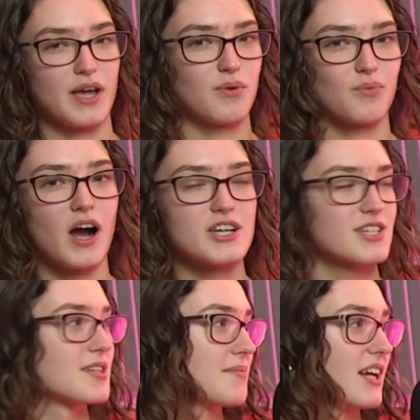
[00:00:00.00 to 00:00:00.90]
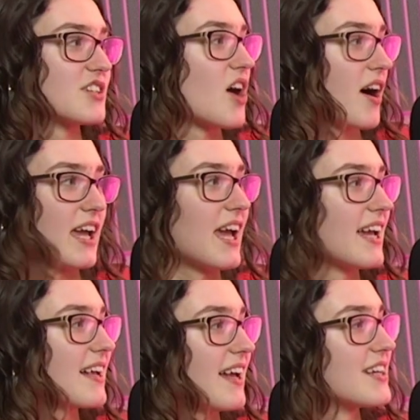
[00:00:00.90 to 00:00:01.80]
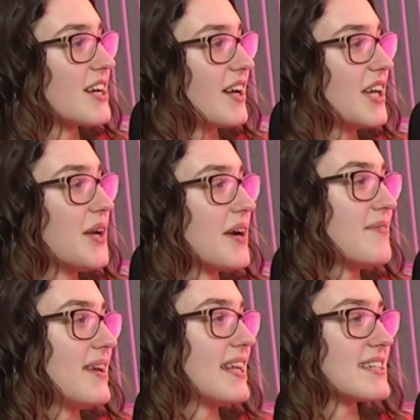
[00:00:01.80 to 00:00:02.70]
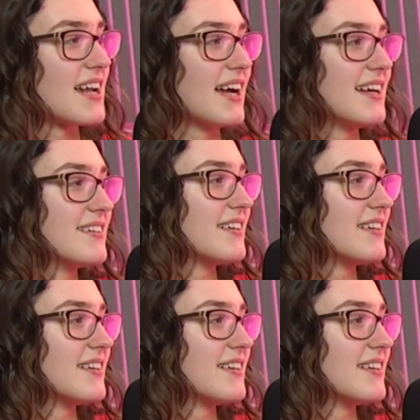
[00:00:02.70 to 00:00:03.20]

like watching something, talking, like chilling. You know what I mean? It's not. I